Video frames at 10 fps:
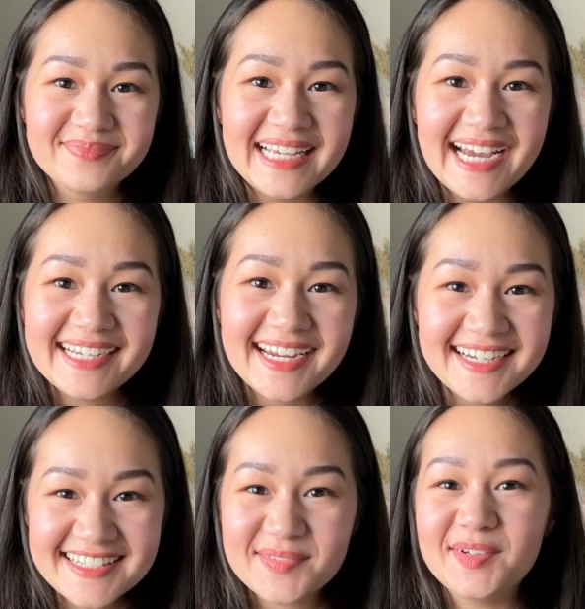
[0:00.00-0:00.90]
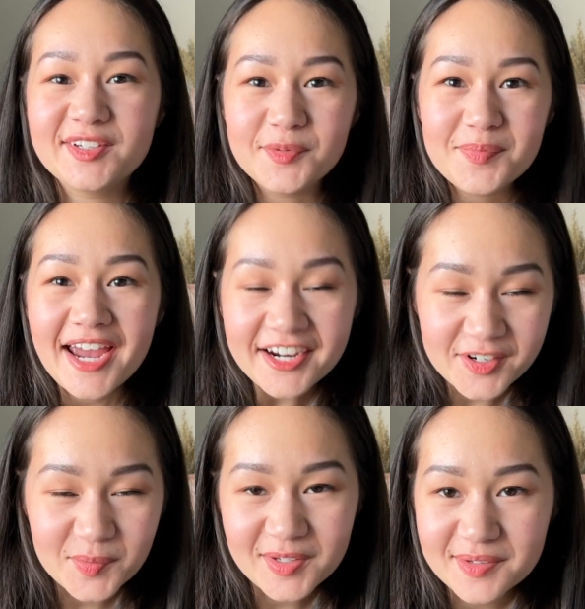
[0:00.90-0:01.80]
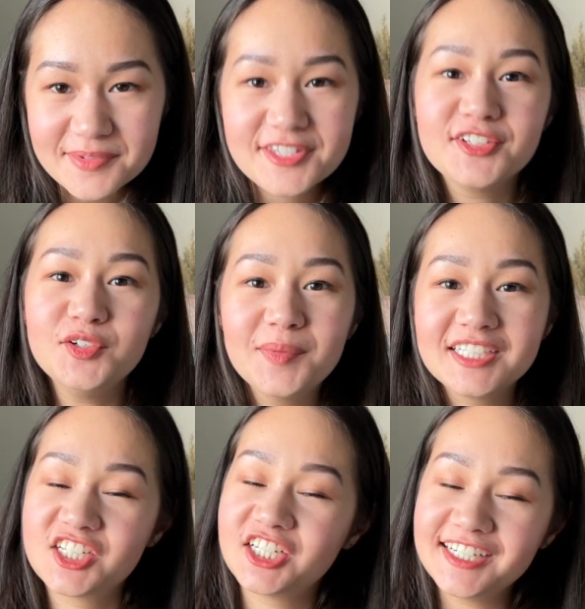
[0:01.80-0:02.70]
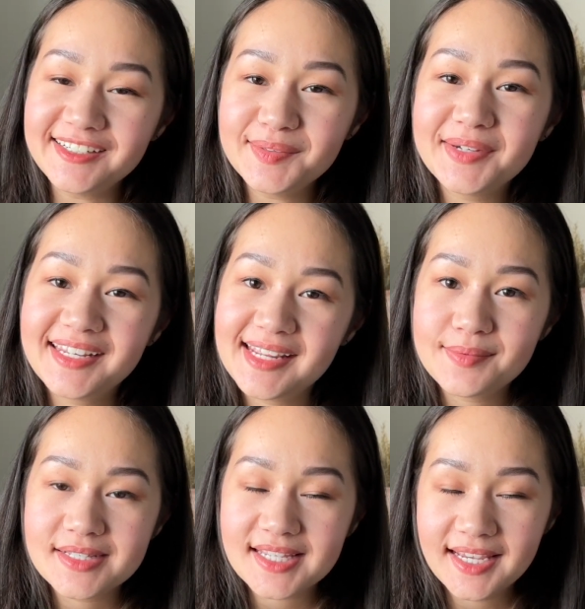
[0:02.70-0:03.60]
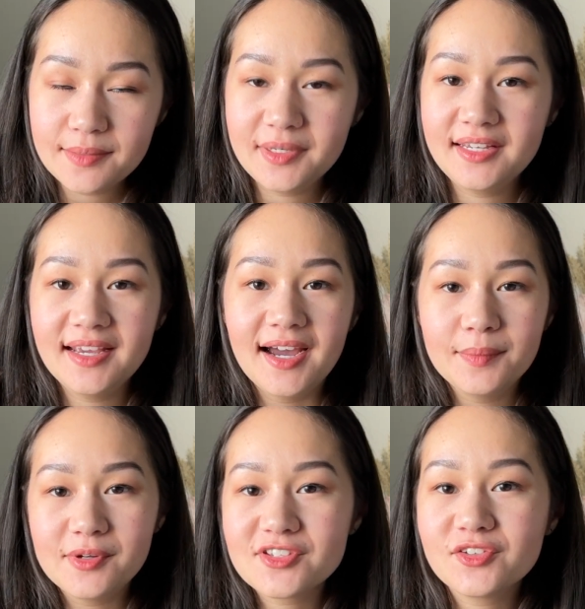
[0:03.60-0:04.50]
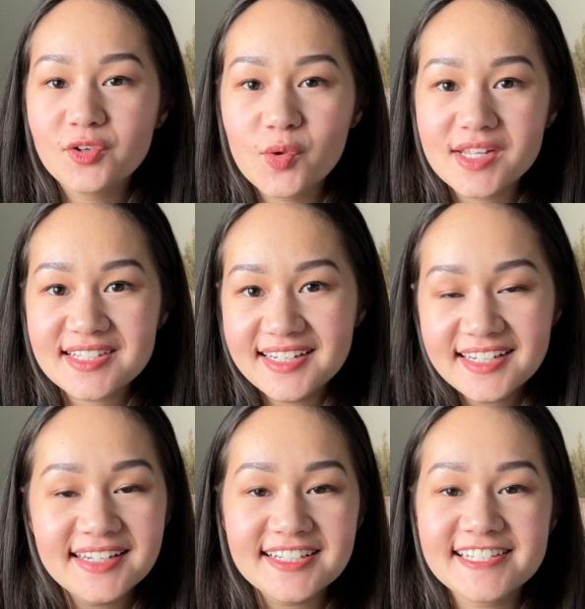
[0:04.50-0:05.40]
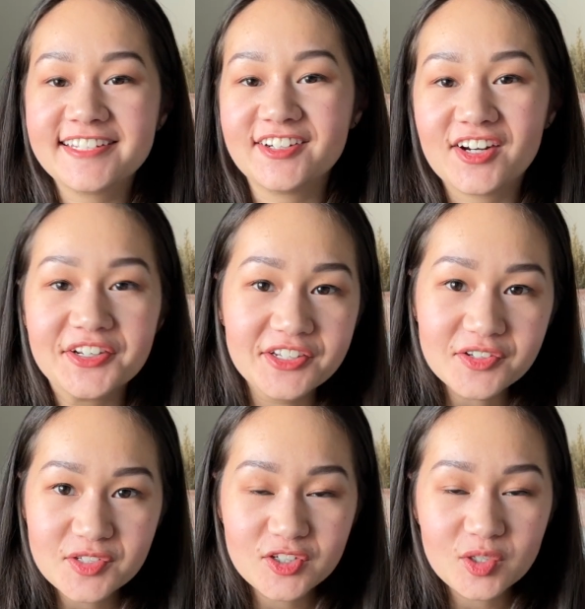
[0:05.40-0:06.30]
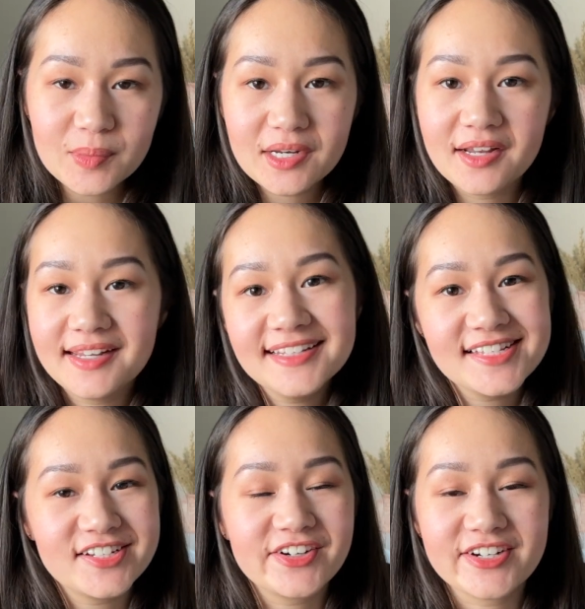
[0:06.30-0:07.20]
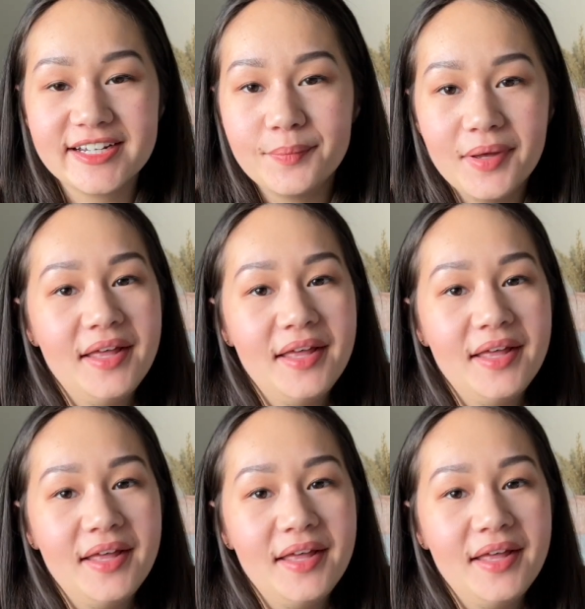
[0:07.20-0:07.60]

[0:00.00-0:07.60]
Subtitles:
Hi guys, welcome back or welcome to my channel. My name is Amy. I'm also known as Knee Knits here on YouTube and on Instagram.